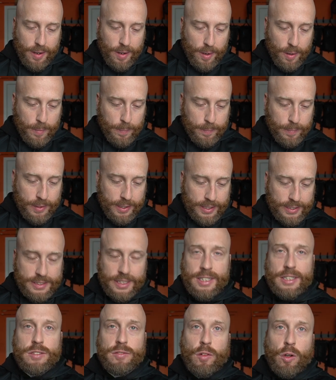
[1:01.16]
um, and it
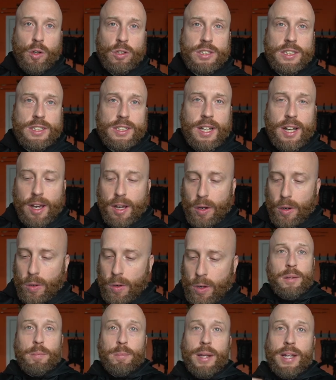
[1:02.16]
says
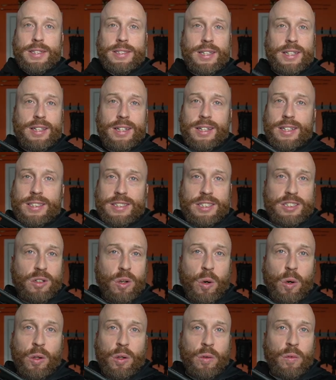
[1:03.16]
versatile. Basically, this is an
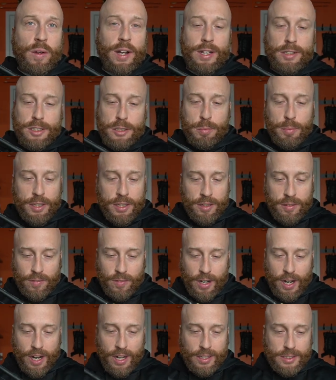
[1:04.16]
all around spinning
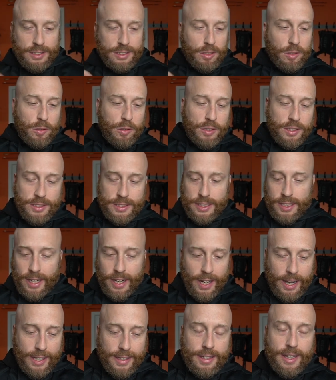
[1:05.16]
rod. So you can see I
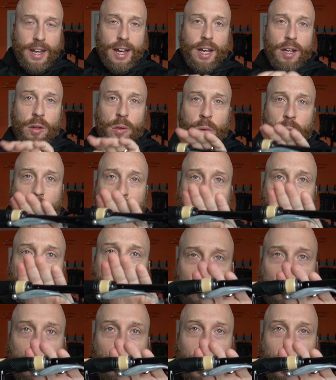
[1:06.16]
got tied on. If you